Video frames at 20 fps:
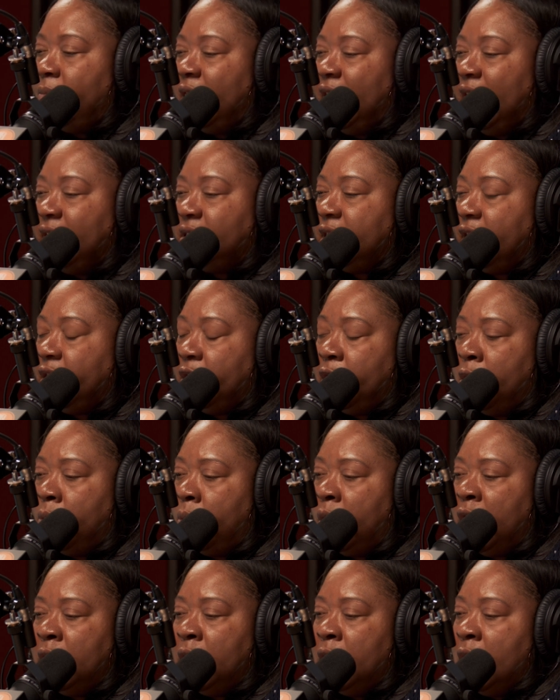And they said, you know
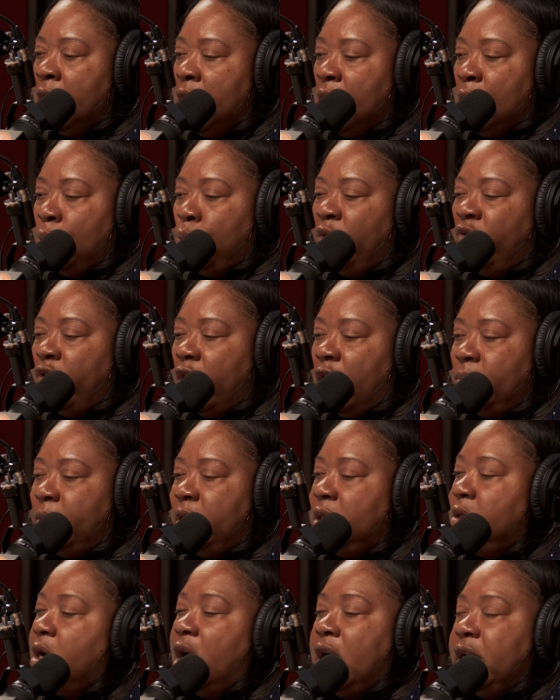what, we've all
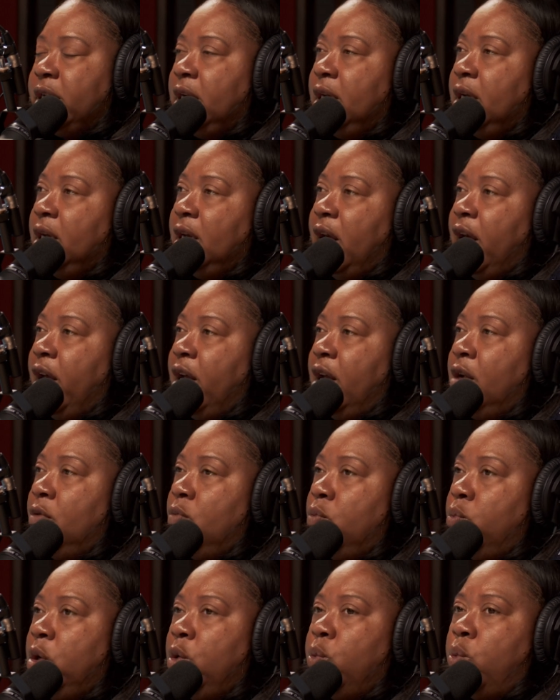been talking
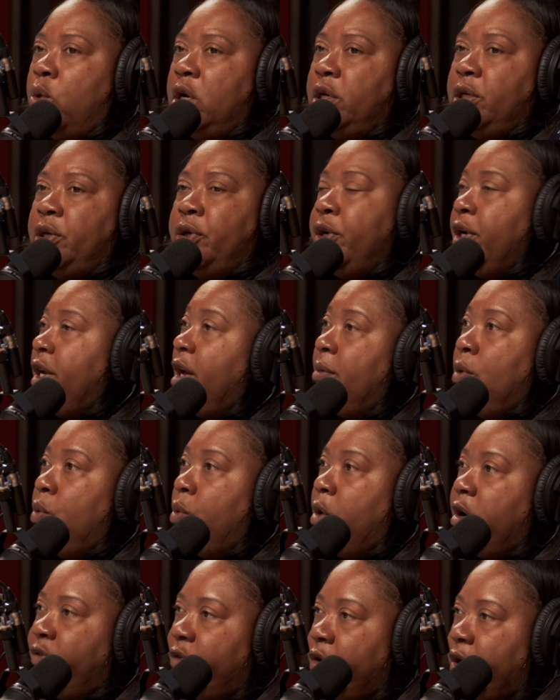and we want you to come and
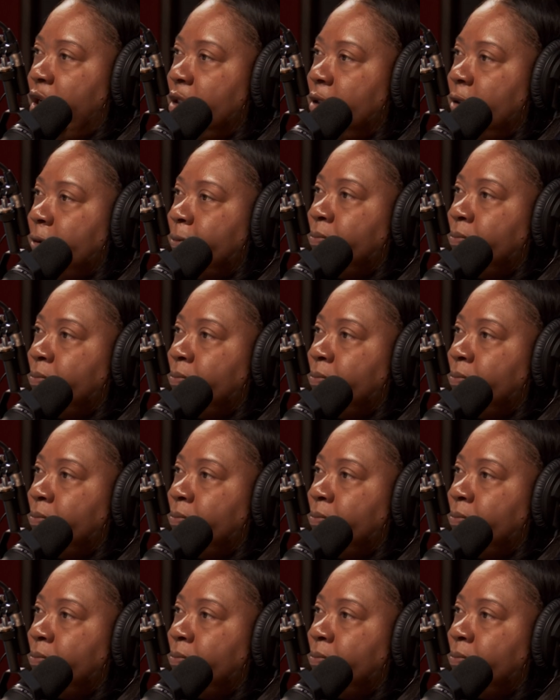work for us.